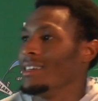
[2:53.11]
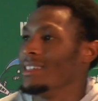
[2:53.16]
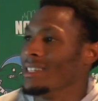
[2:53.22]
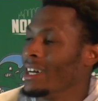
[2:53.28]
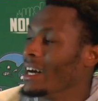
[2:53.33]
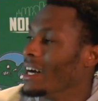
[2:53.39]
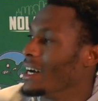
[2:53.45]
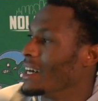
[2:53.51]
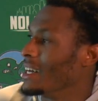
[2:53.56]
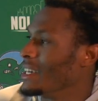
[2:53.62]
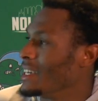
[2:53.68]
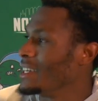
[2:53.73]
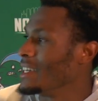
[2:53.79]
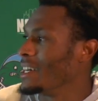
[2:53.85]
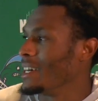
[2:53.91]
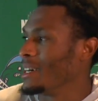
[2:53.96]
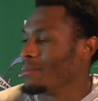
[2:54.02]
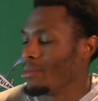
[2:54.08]
Yeah, and
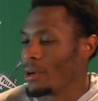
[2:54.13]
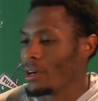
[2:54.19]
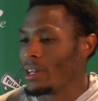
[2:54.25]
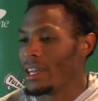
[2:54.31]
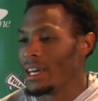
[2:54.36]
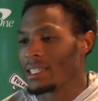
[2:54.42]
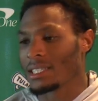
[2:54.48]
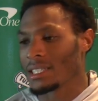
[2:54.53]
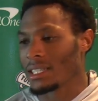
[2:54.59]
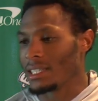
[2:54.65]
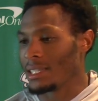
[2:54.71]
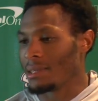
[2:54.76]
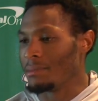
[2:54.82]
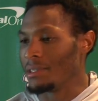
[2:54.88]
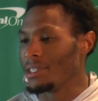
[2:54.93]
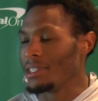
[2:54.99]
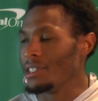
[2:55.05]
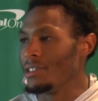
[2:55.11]
part of that's because I'm
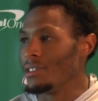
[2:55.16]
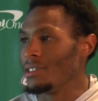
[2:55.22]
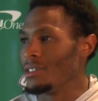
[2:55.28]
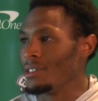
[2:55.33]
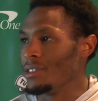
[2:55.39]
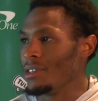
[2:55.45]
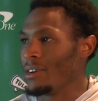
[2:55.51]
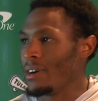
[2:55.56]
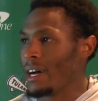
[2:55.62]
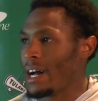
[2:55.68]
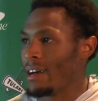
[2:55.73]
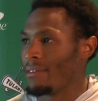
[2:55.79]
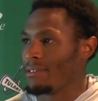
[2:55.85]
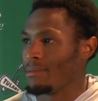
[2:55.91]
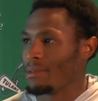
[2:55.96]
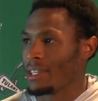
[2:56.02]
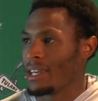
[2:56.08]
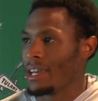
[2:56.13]
a senior. You know, I have
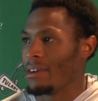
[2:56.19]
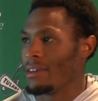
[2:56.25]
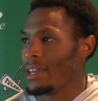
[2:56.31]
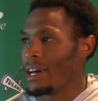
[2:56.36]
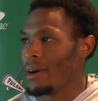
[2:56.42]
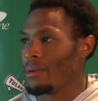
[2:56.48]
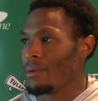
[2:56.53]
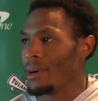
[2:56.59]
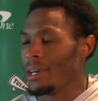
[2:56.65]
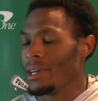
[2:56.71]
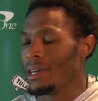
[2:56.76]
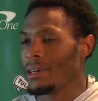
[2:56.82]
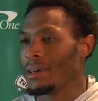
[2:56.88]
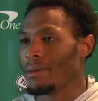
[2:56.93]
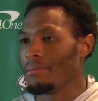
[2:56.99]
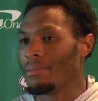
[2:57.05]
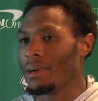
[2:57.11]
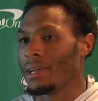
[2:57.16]
to carry that weight.
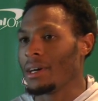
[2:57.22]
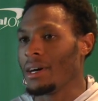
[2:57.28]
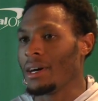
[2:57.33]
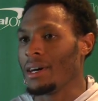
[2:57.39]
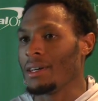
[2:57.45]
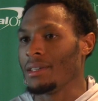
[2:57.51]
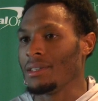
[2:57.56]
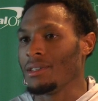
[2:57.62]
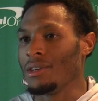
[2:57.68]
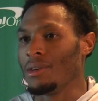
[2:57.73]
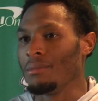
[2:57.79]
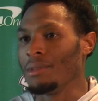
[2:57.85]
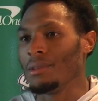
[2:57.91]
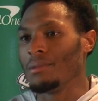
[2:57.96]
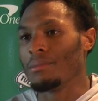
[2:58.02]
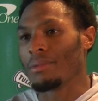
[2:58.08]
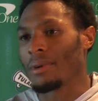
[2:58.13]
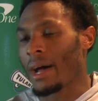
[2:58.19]
But, you know,
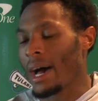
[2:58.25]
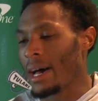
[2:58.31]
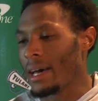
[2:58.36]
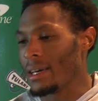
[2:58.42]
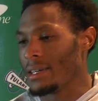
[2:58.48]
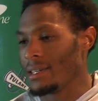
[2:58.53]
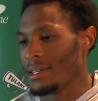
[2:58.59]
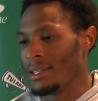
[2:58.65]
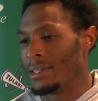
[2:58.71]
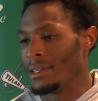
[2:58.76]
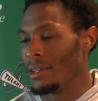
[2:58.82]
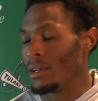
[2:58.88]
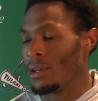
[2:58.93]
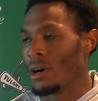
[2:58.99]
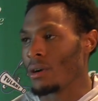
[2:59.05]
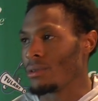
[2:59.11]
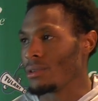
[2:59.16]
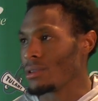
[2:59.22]
me and Pratt, and
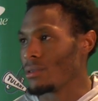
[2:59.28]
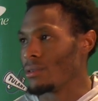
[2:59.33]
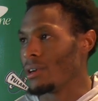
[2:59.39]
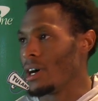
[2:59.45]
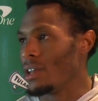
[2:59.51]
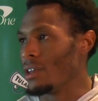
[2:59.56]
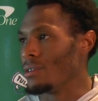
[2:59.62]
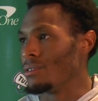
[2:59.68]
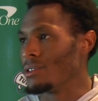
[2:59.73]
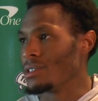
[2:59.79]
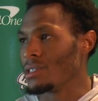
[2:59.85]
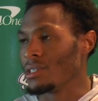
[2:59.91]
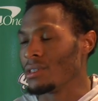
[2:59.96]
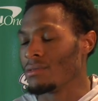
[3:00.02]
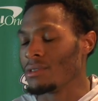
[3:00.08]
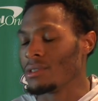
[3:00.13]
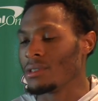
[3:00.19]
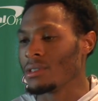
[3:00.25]
along with the other
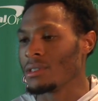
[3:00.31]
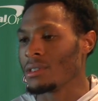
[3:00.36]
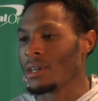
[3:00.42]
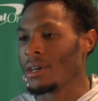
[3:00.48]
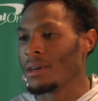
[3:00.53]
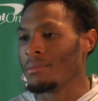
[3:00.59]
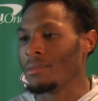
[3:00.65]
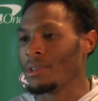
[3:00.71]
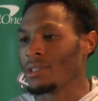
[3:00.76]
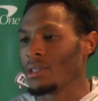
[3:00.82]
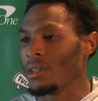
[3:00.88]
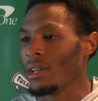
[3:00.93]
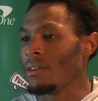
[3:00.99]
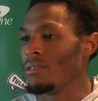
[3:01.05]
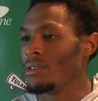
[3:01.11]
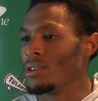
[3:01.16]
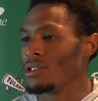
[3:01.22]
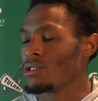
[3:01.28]
receivers, there's a
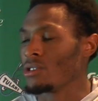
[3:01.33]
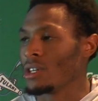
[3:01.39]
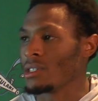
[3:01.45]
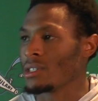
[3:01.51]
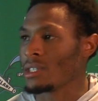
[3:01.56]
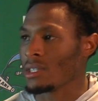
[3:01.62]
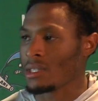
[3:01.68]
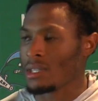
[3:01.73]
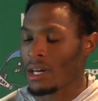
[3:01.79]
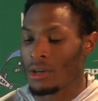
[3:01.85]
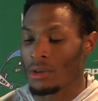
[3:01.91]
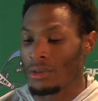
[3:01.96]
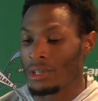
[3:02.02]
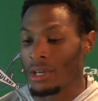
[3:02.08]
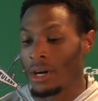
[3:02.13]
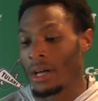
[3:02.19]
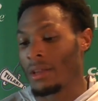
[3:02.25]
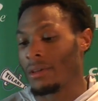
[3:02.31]
level of trust that's not
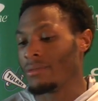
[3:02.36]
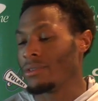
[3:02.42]
only on the